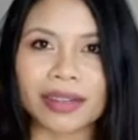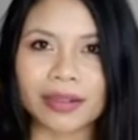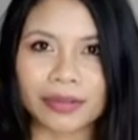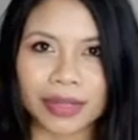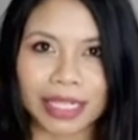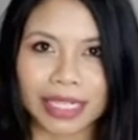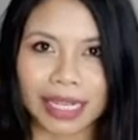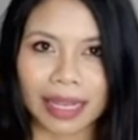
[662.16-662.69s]
than
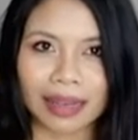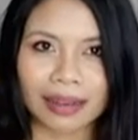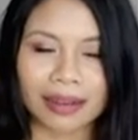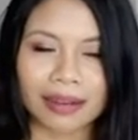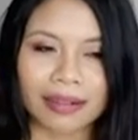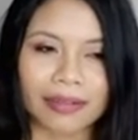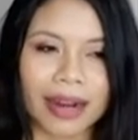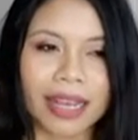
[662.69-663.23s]
reading,
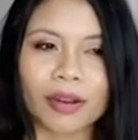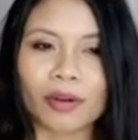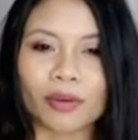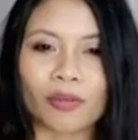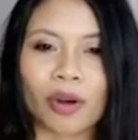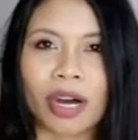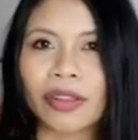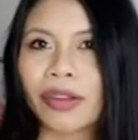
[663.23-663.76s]
right, or
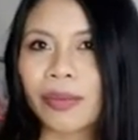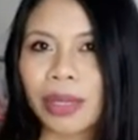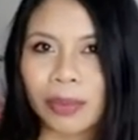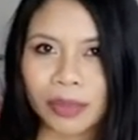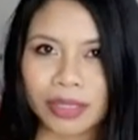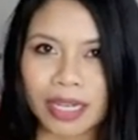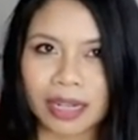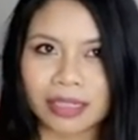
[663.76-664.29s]
what other
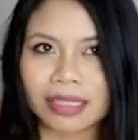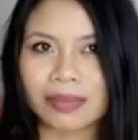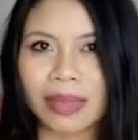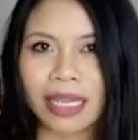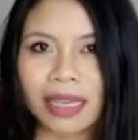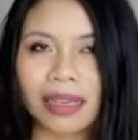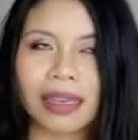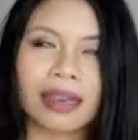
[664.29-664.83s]
people tells
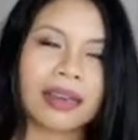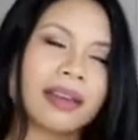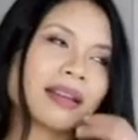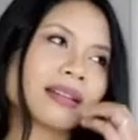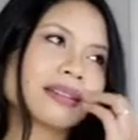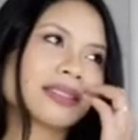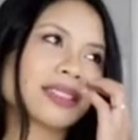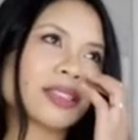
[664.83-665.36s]
me.
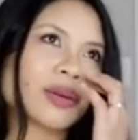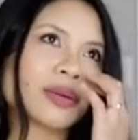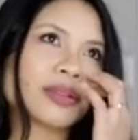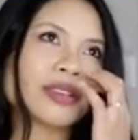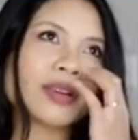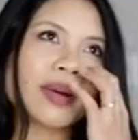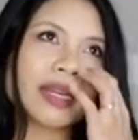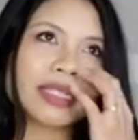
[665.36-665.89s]
So
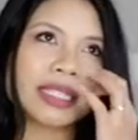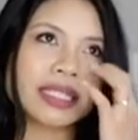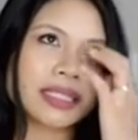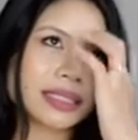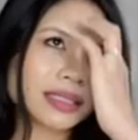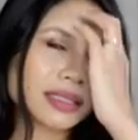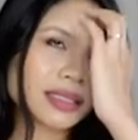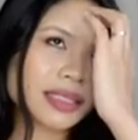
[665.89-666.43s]
no, I
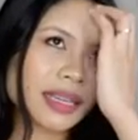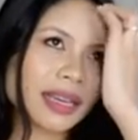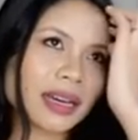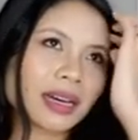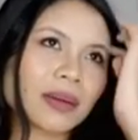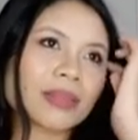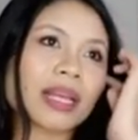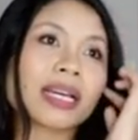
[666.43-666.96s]
didn't.
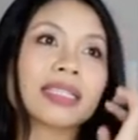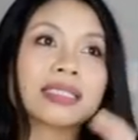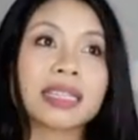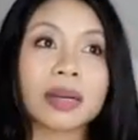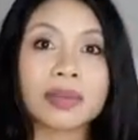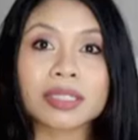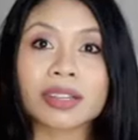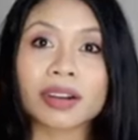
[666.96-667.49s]

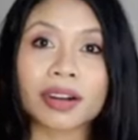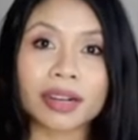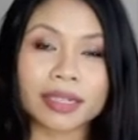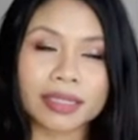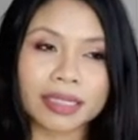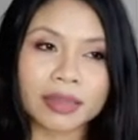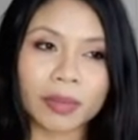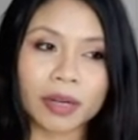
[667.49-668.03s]
That was the
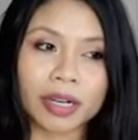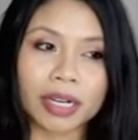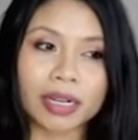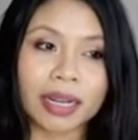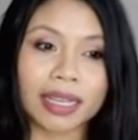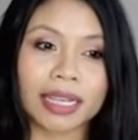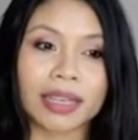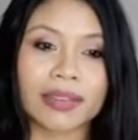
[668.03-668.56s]
hardest part.
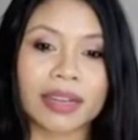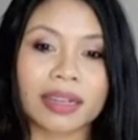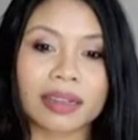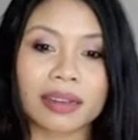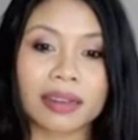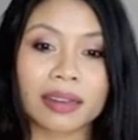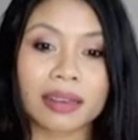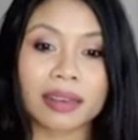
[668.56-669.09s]
Like,
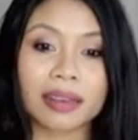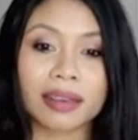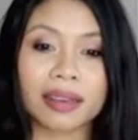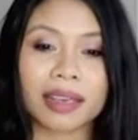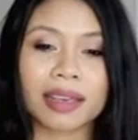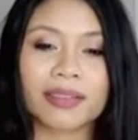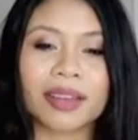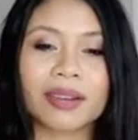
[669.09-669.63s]
even
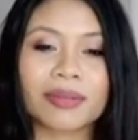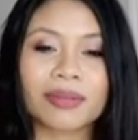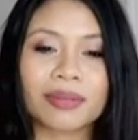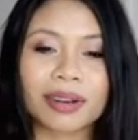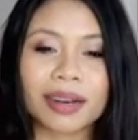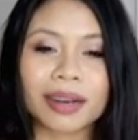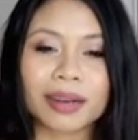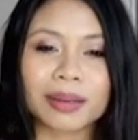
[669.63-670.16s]

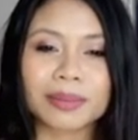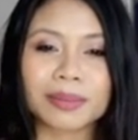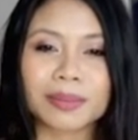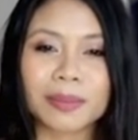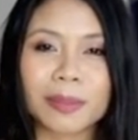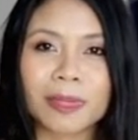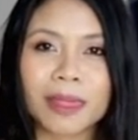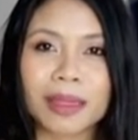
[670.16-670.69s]

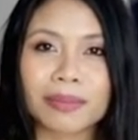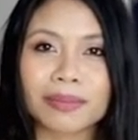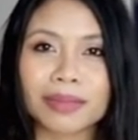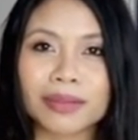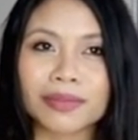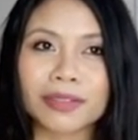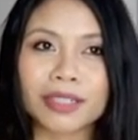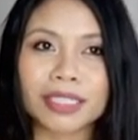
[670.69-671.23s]

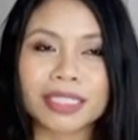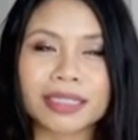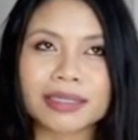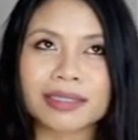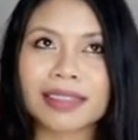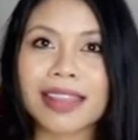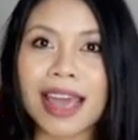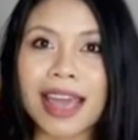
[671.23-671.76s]
the first
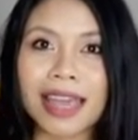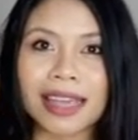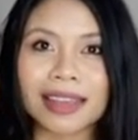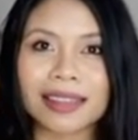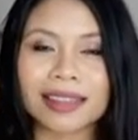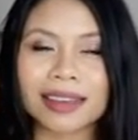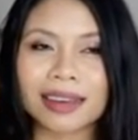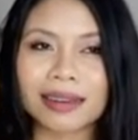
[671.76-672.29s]

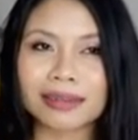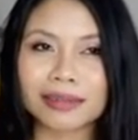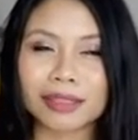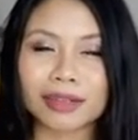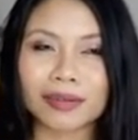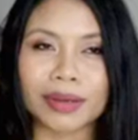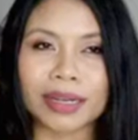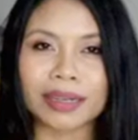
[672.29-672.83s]
day that,
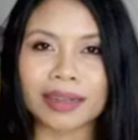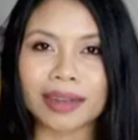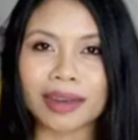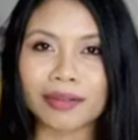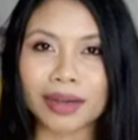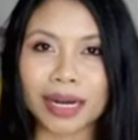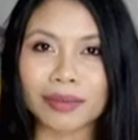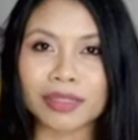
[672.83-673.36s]
when
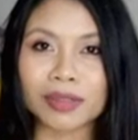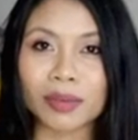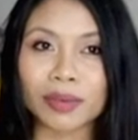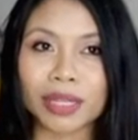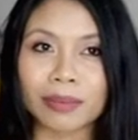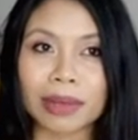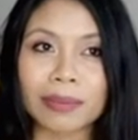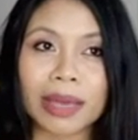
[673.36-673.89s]
I was
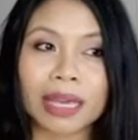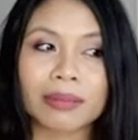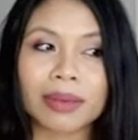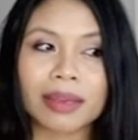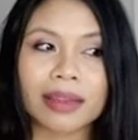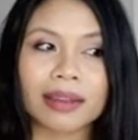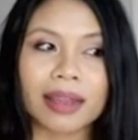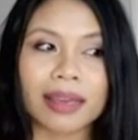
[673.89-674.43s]
holding my
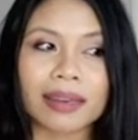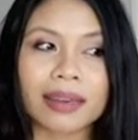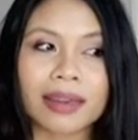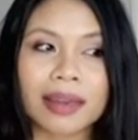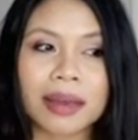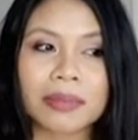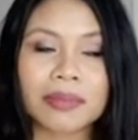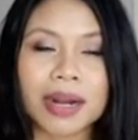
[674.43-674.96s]
baby and like
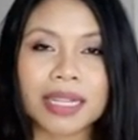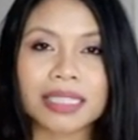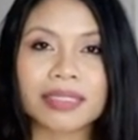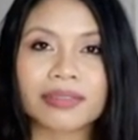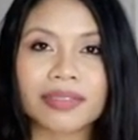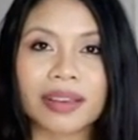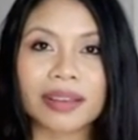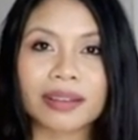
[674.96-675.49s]

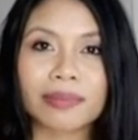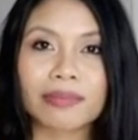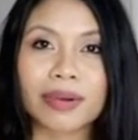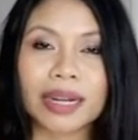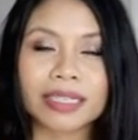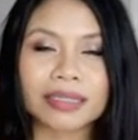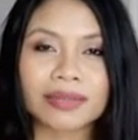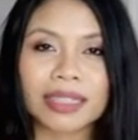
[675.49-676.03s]

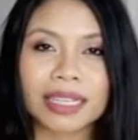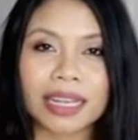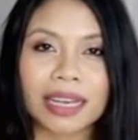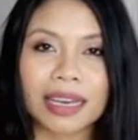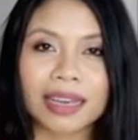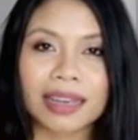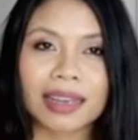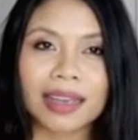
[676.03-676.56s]

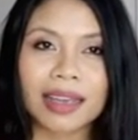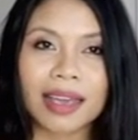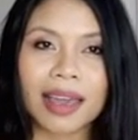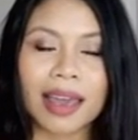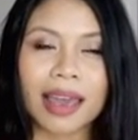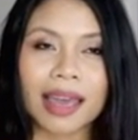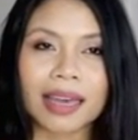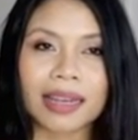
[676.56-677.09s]
breastfeeding,
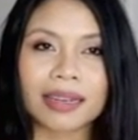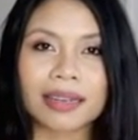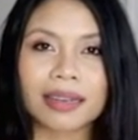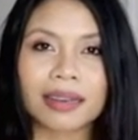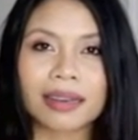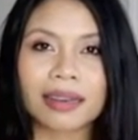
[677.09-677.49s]
and